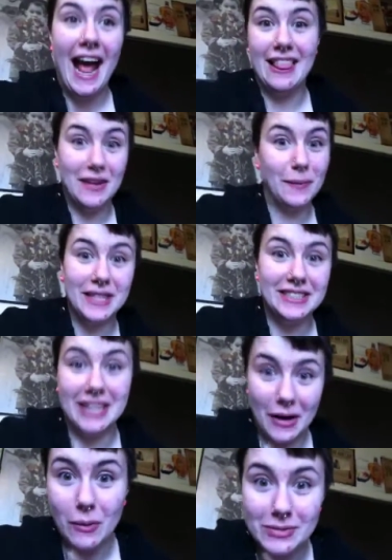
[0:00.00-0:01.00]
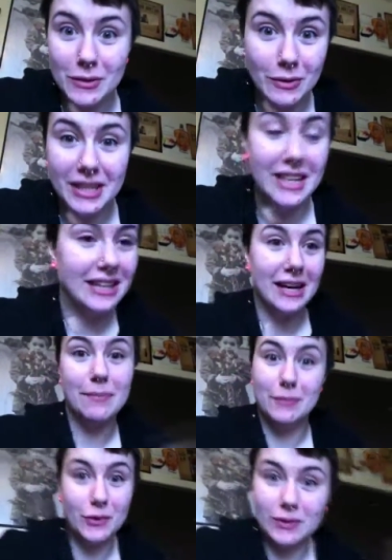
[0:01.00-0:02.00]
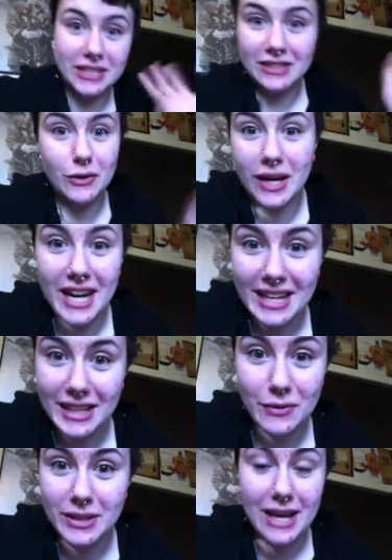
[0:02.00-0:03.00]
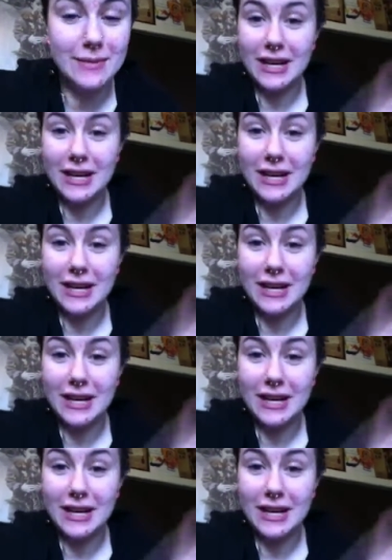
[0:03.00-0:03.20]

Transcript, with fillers: and then went into like homeschooling and like did grade 9 like three times